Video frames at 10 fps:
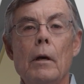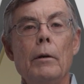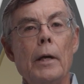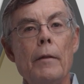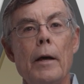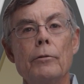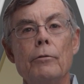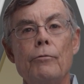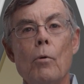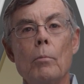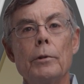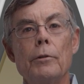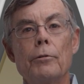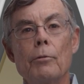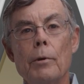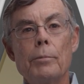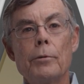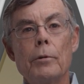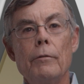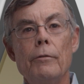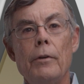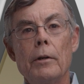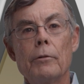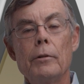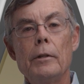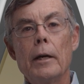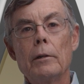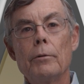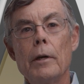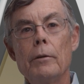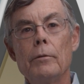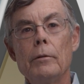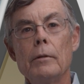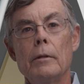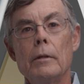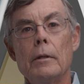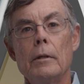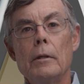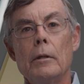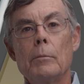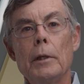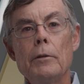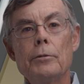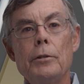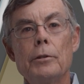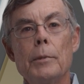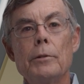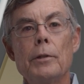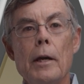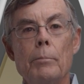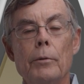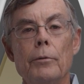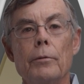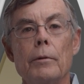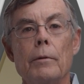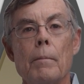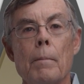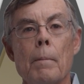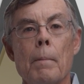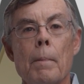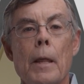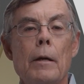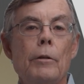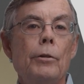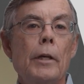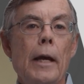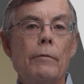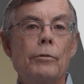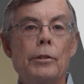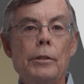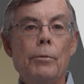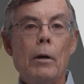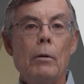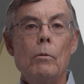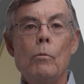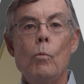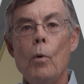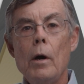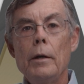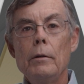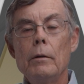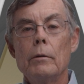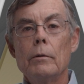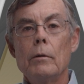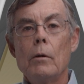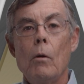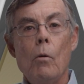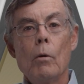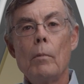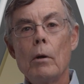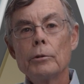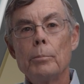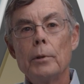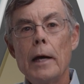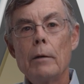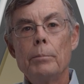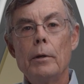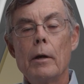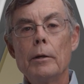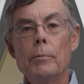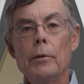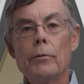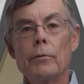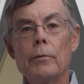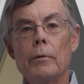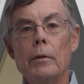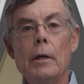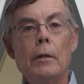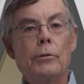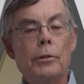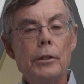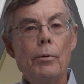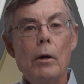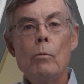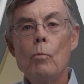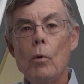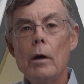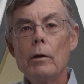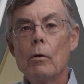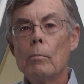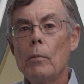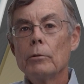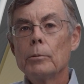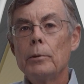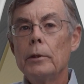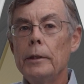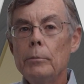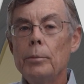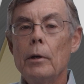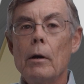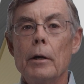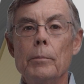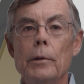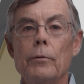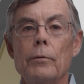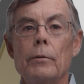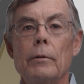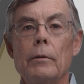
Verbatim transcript: Okay, that's the formal description of the function declaration. But let's see some examples. You can have 0, 1, or multiple output arguments, and 0, 1, or multiple input arguments.